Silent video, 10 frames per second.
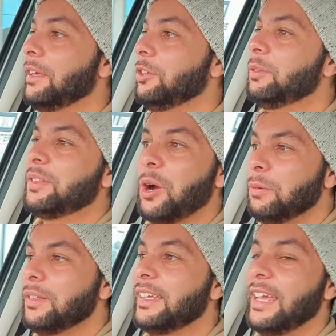you
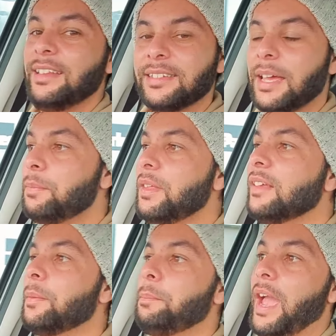don't get something
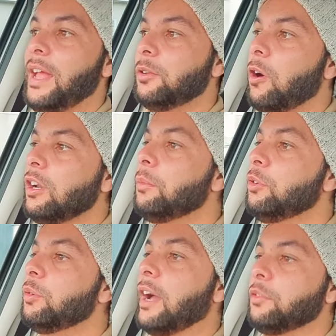as a bad car anymore.
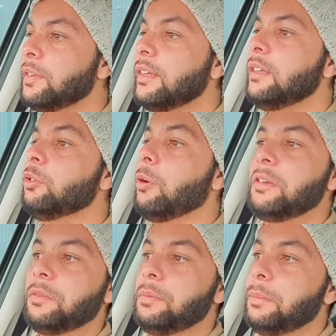You guys always get annoyed
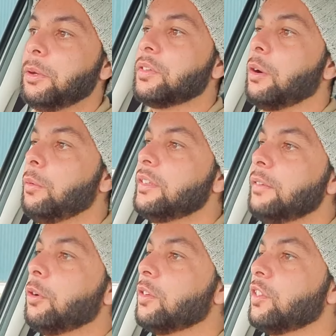with me because I always
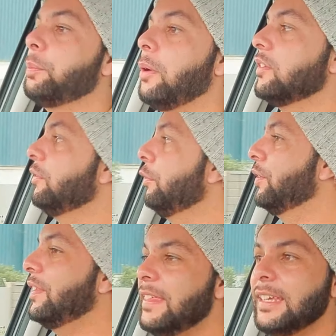give cars such positive reviews.
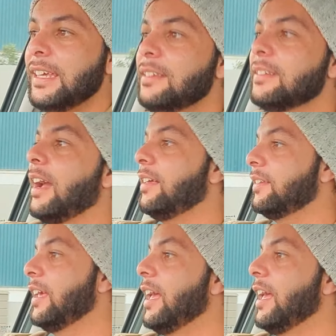The thing is, guys,